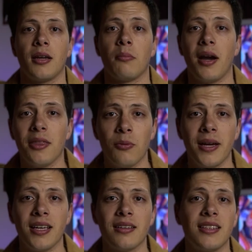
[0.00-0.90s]
By the
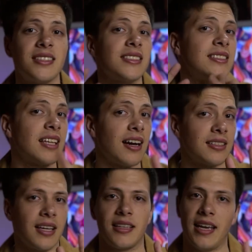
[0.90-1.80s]
way, this is
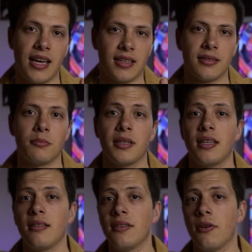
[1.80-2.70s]
not an ad, but
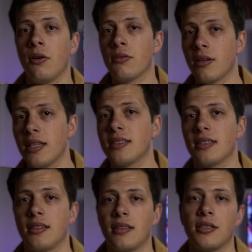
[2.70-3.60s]
I'll leave all the
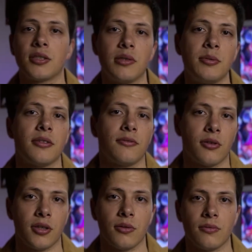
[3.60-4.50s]
links in the description
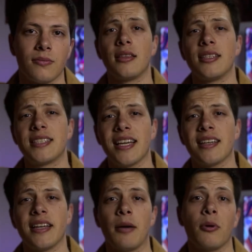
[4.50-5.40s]
for you. The
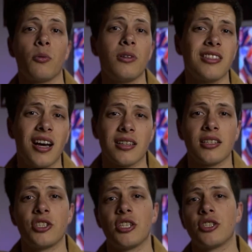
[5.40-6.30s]
second app will
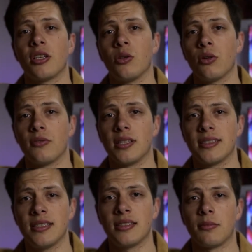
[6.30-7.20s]
not change the look of the
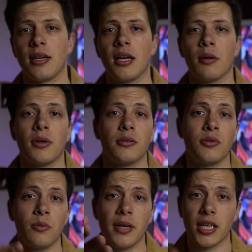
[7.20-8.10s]
system, but it
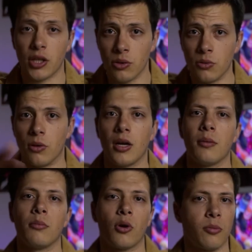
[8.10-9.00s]
will make you
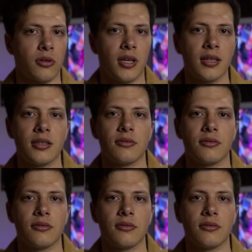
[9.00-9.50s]
more productive.